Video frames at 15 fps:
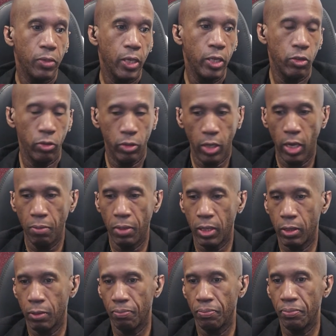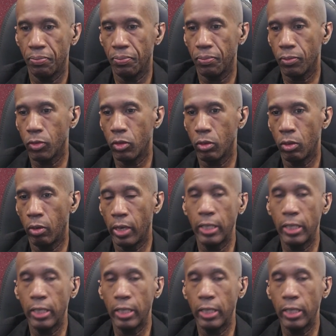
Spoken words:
entertainment, or at